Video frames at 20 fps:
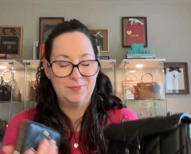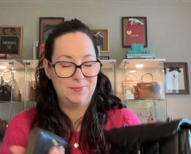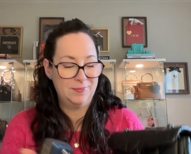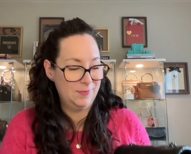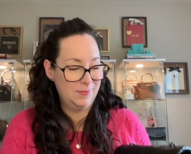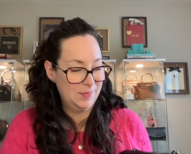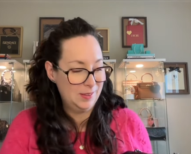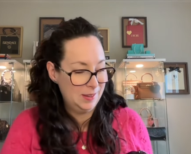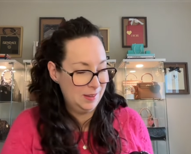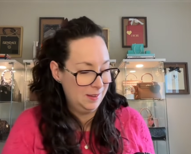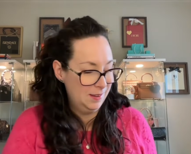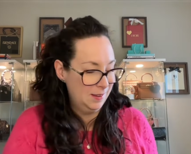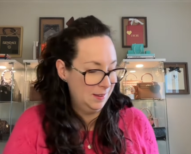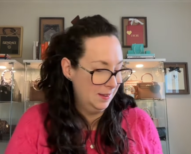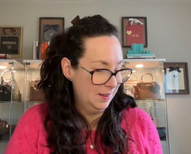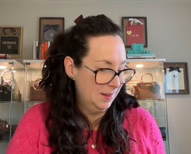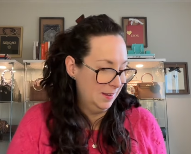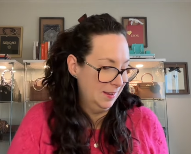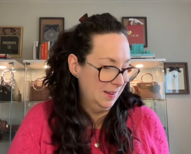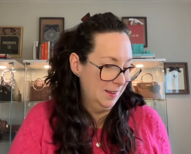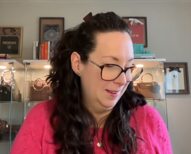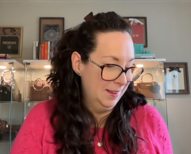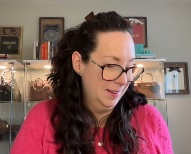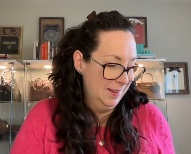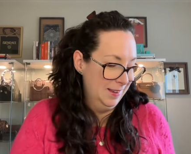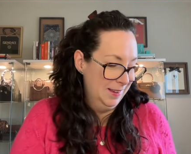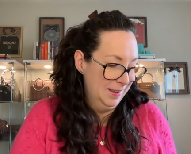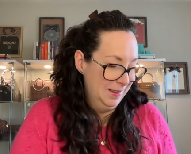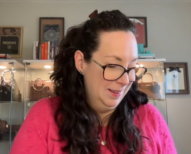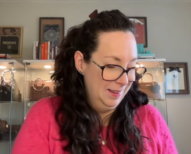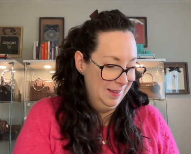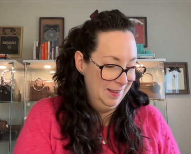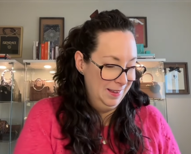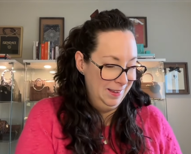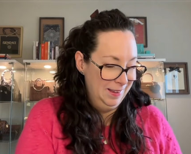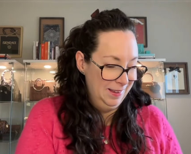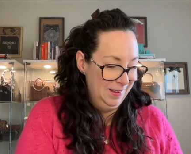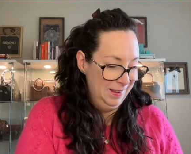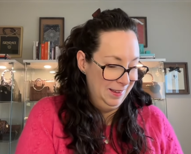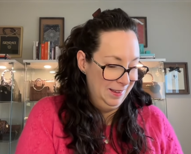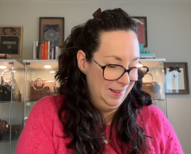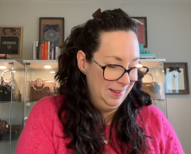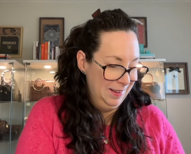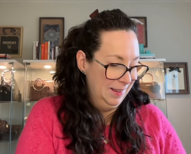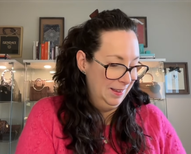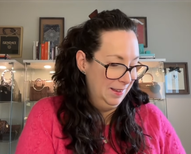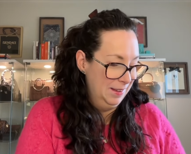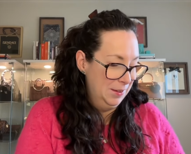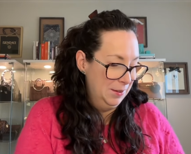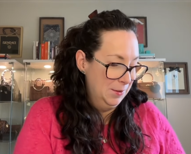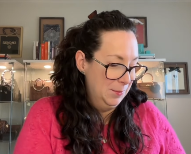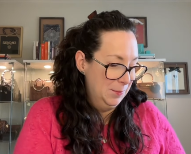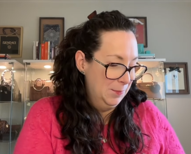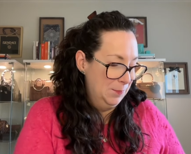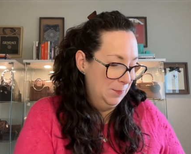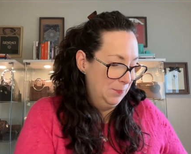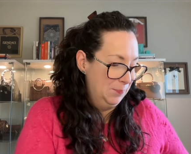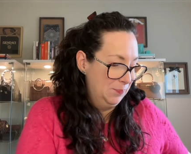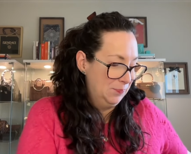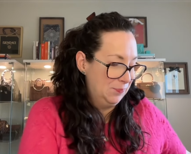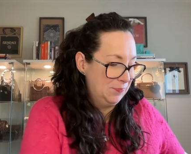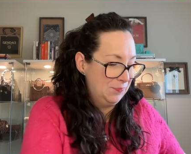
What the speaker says: [no speech]